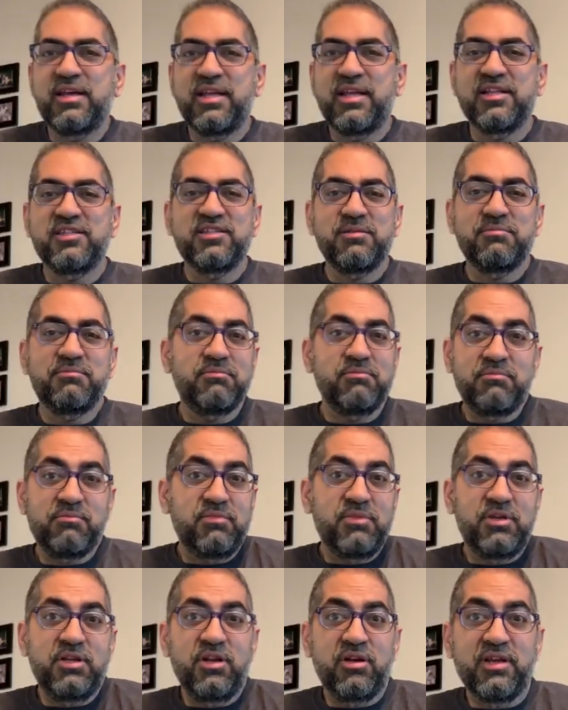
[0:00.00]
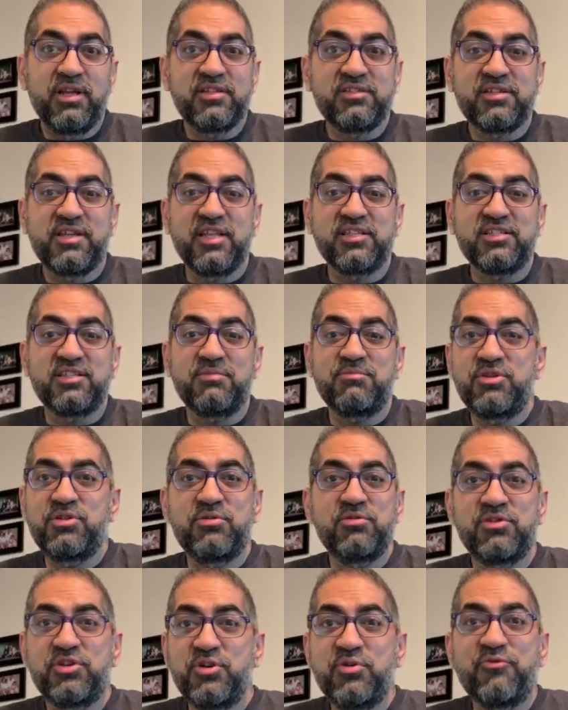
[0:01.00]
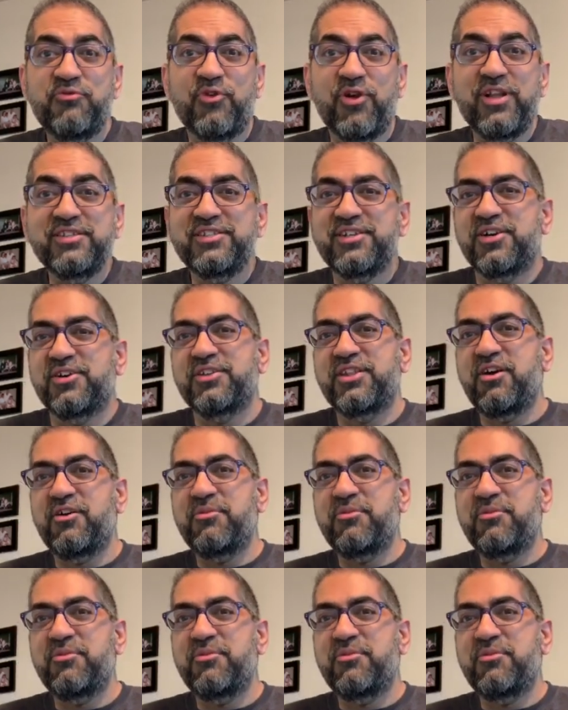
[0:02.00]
get some new friends here.